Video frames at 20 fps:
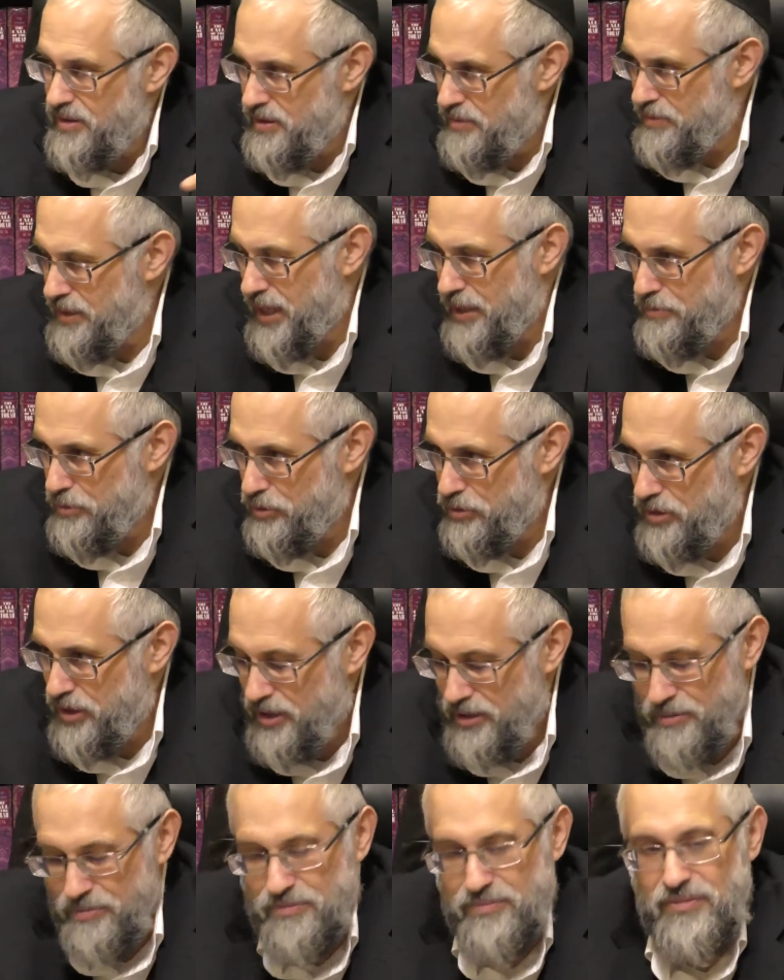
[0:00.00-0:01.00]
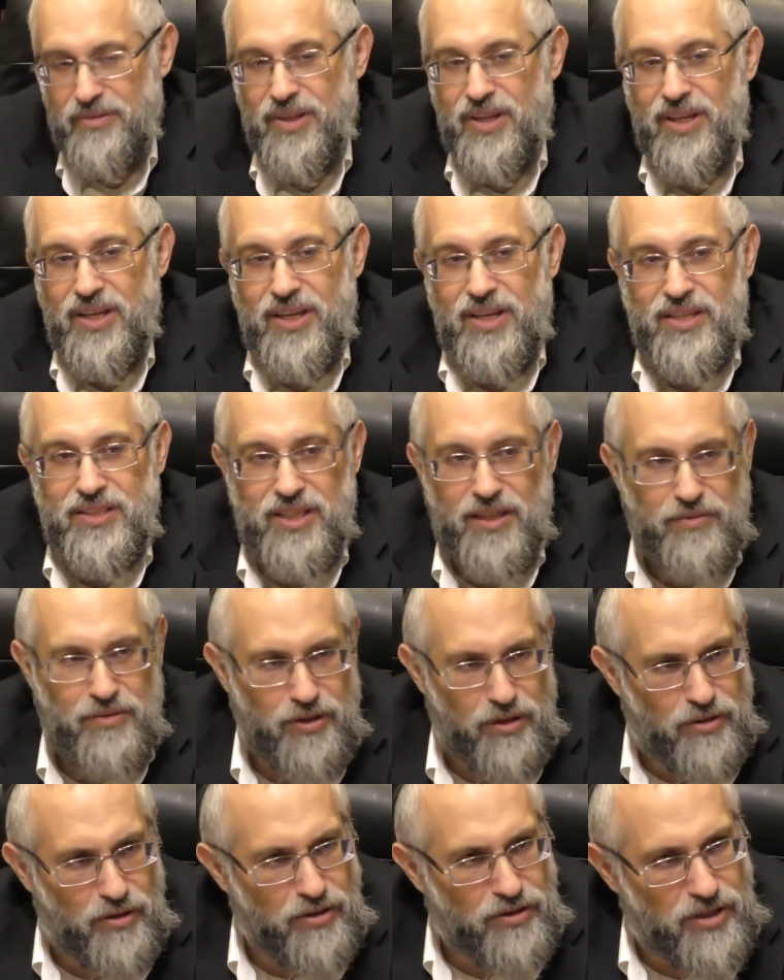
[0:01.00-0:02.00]
He became a Chutanim. So even
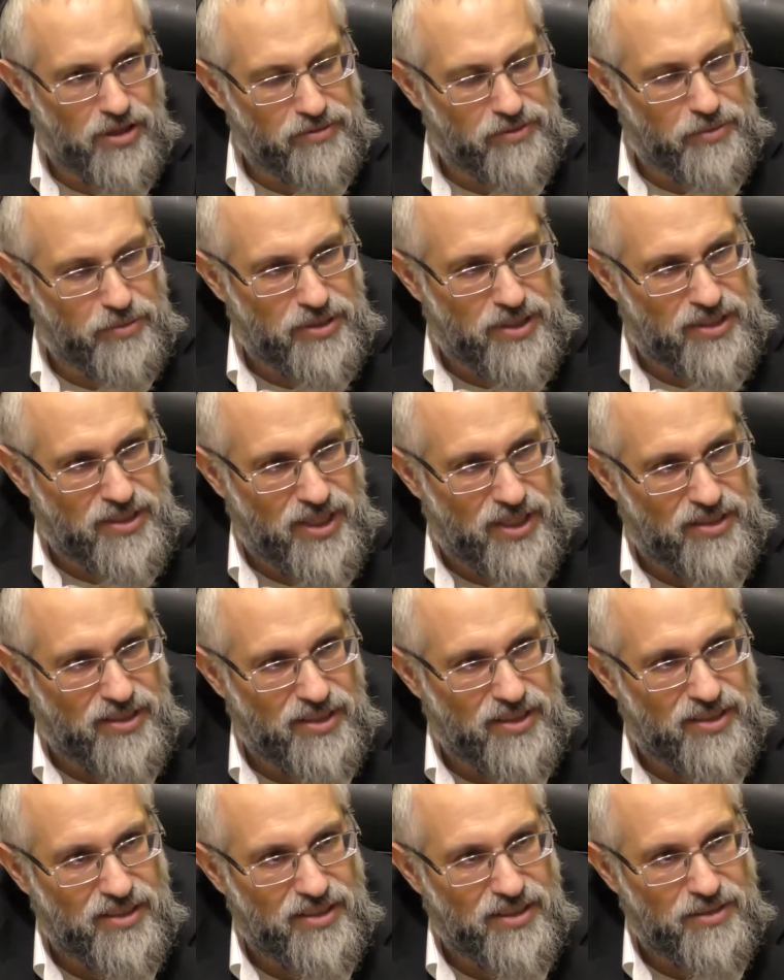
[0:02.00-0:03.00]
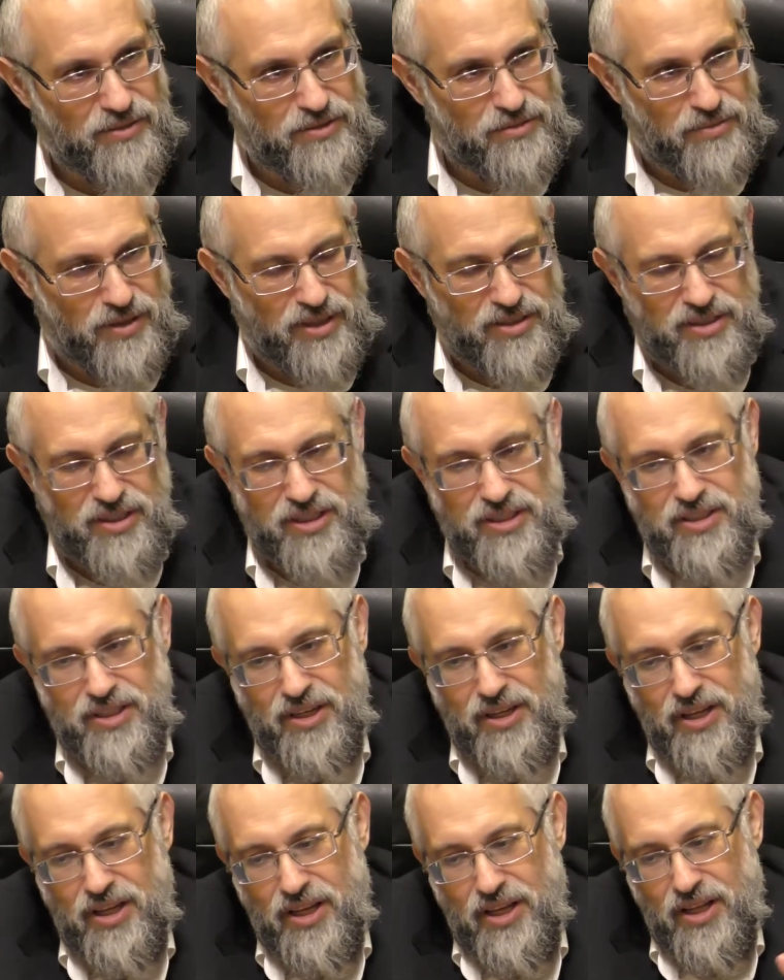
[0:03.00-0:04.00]
though Yehoshaphat was a tzaddik, was righteous,
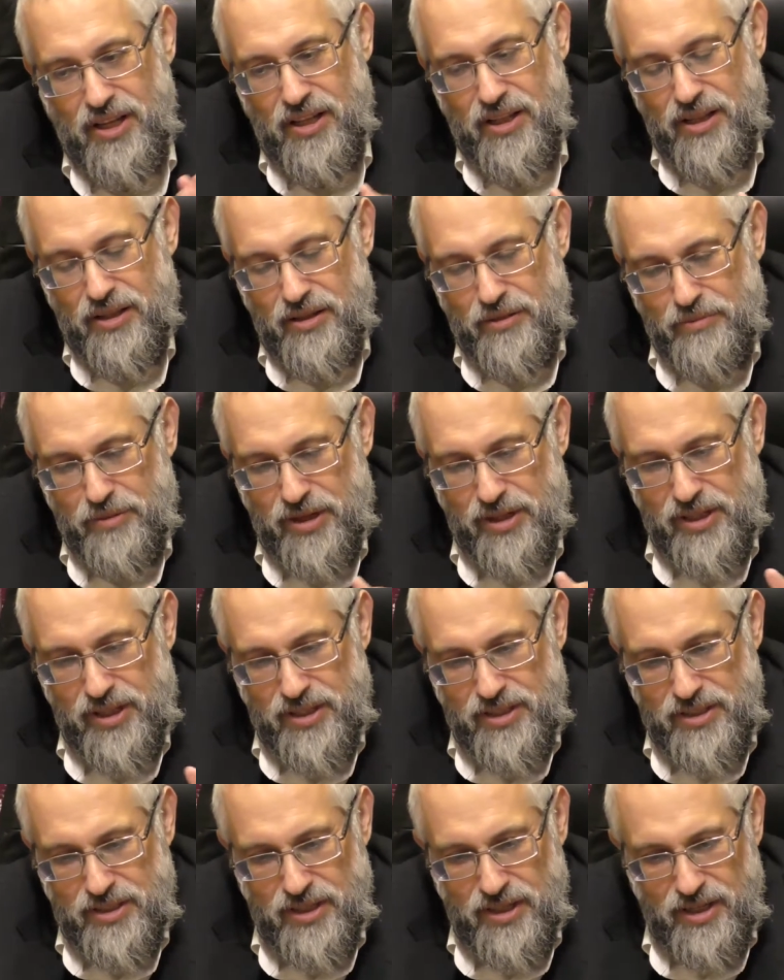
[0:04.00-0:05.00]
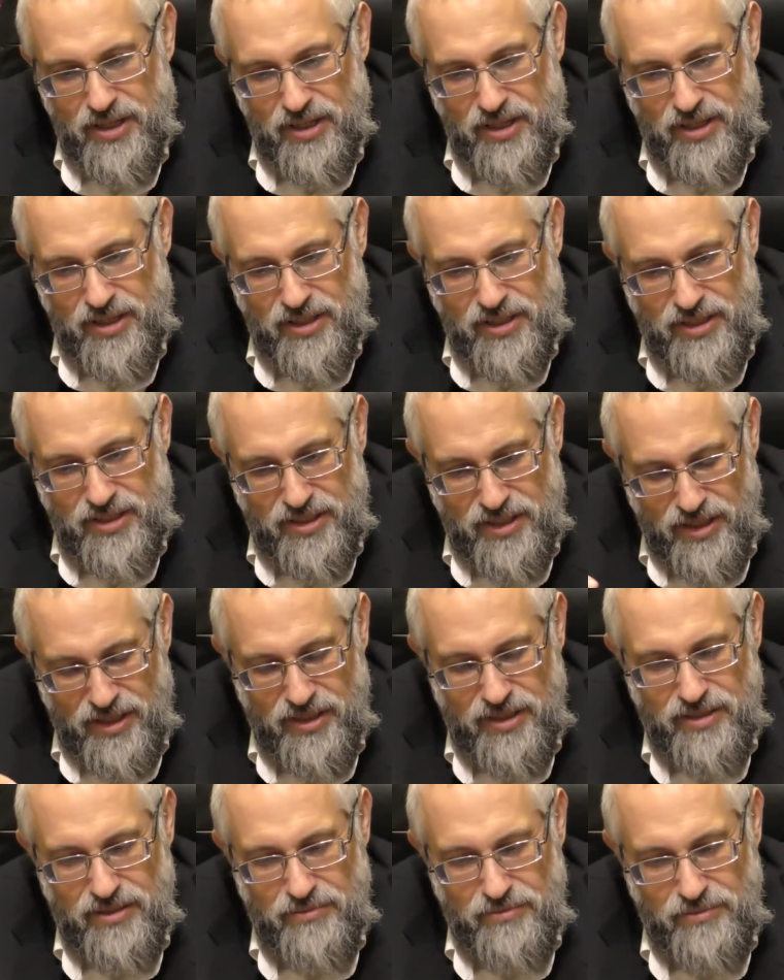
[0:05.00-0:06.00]
but his
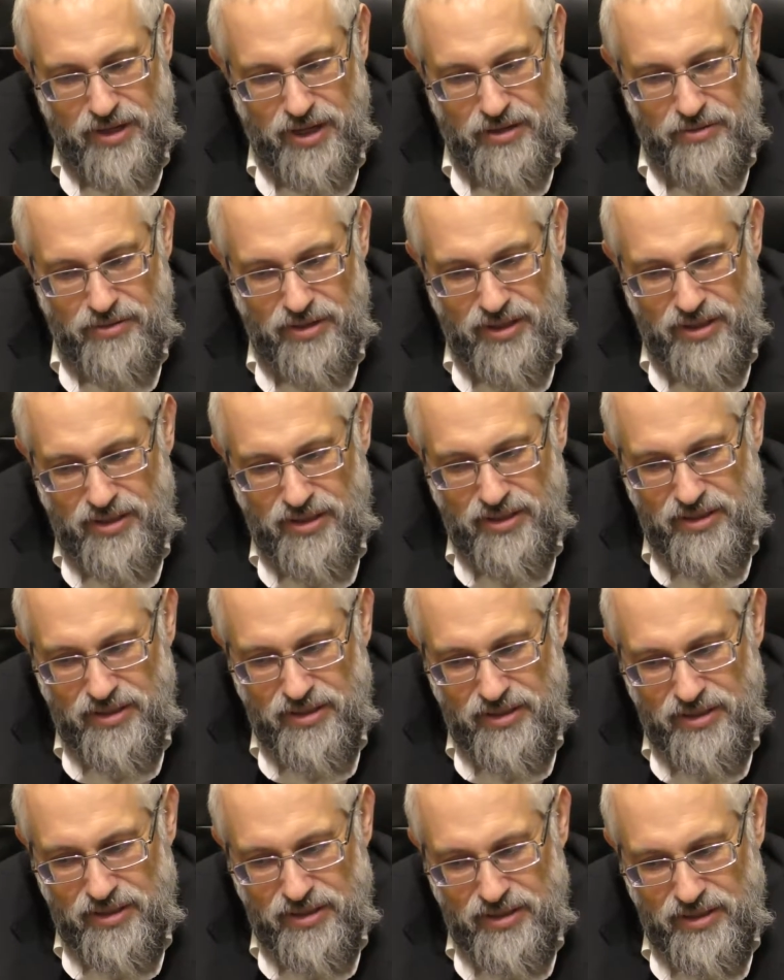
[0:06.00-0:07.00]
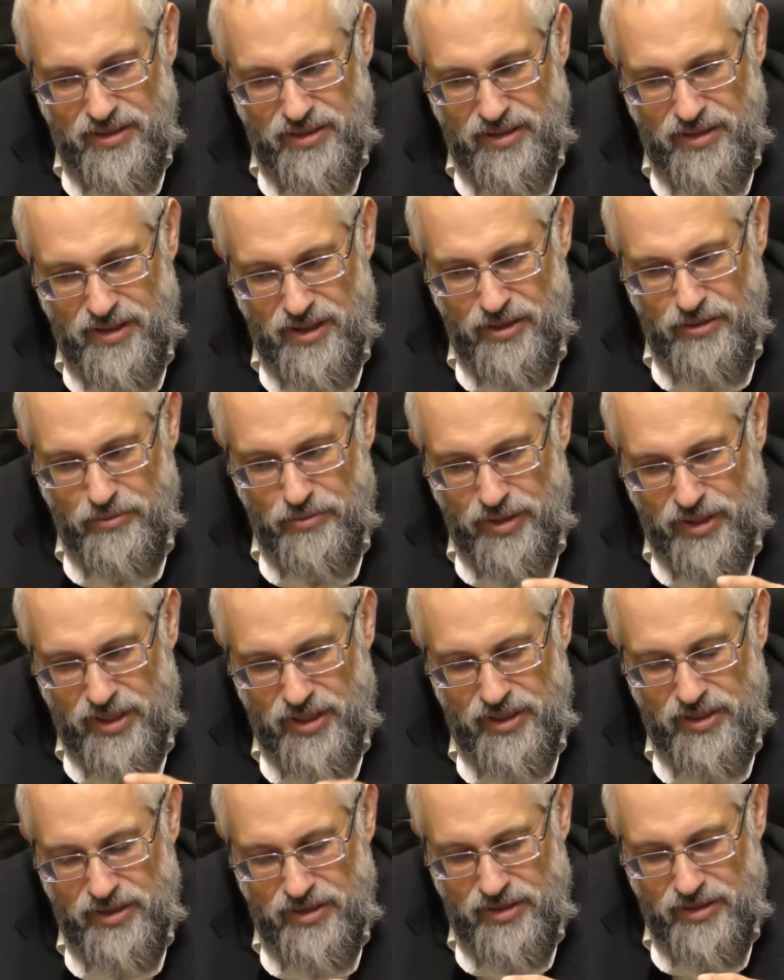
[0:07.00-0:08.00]
son married a
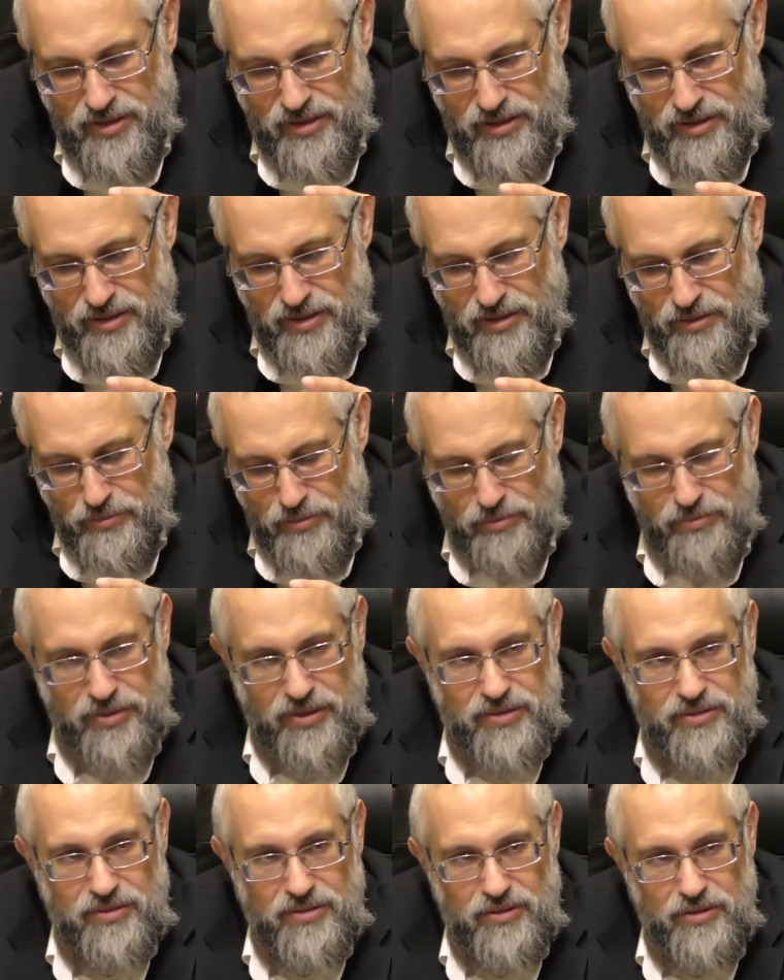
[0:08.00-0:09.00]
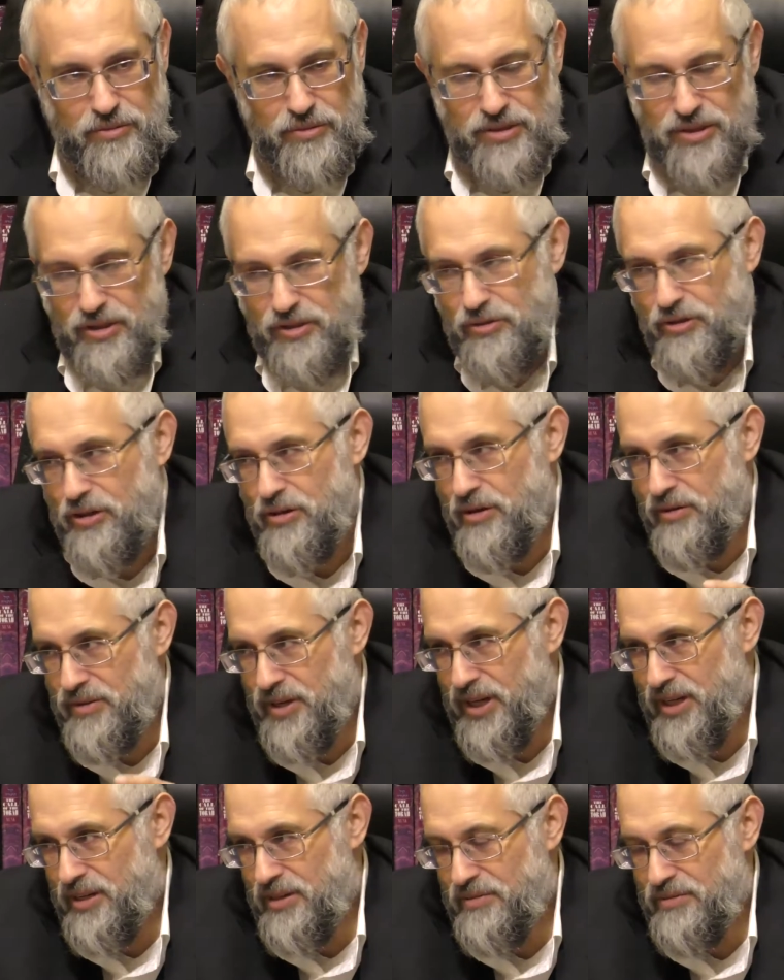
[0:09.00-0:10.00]
wicked woman who was the daughter of
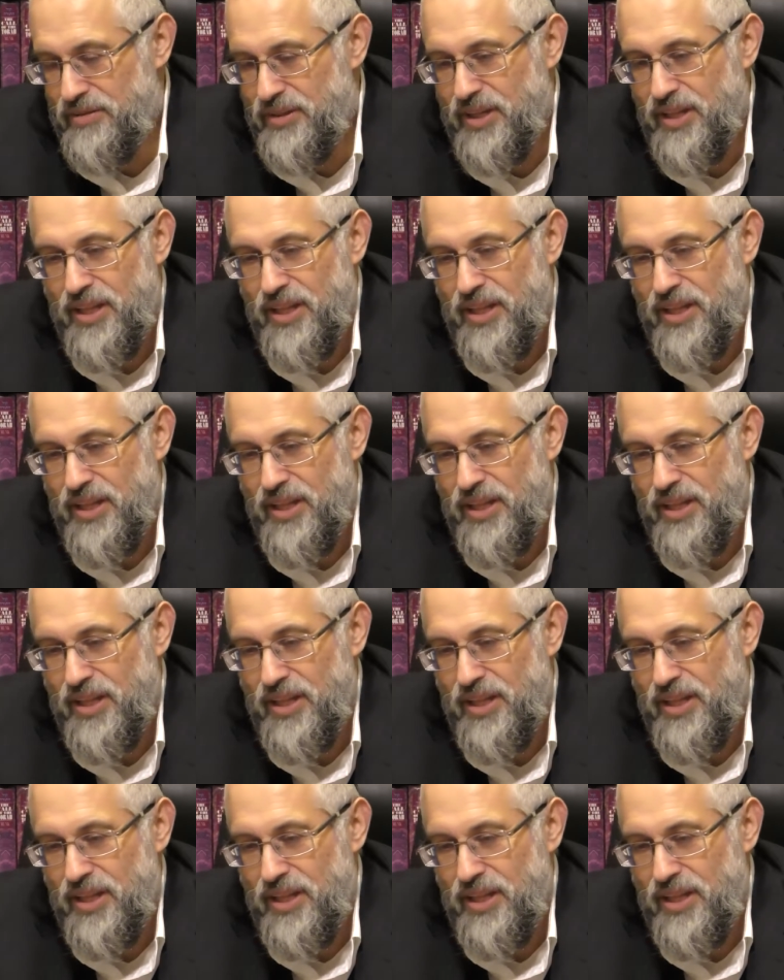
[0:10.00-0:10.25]
Achav.